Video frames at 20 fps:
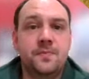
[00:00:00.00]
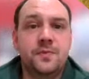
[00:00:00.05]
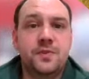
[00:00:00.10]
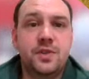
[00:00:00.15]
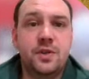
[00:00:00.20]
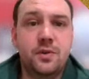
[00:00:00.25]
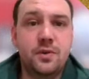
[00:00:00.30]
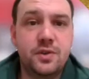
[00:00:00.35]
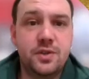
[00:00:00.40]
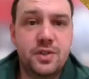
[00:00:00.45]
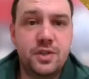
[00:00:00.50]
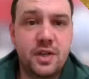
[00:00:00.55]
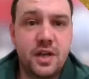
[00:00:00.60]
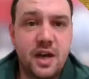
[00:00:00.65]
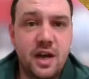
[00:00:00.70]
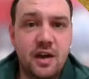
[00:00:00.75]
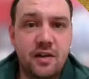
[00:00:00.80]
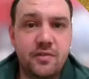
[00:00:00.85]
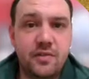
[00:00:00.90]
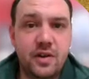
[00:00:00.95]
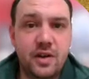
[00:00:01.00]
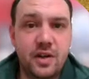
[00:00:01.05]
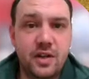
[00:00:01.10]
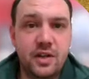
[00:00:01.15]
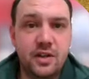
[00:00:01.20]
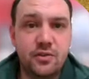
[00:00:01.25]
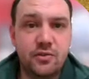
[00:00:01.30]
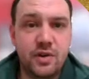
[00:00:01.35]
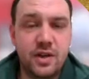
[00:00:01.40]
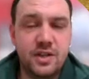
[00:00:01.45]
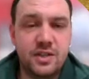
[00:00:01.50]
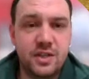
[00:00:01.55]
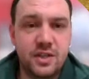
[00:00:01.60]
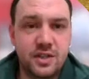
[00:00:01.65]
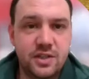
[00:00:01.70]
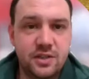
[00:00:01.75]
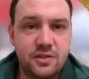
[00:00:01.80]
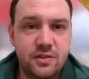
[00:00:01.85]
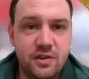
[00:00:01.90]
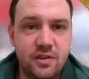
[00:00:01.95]
so as to have a greater
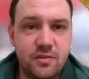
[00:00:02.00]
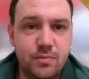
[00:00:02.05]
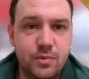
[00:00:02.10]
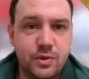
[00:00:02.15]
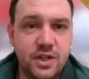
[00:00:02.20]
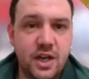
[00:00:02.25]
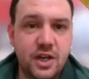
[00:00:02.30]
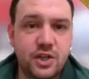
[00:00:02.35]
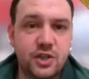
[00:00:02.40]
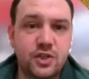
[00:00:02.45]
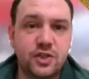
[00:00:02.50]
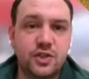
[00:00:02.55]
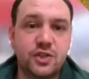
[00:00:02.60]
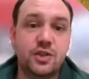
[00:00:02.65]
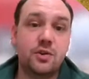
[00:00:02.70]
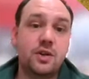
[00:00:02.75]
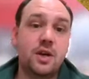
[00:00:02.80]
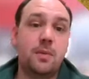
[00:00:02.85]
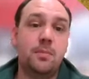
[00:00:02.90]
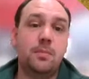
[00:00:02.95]
degree of protection. So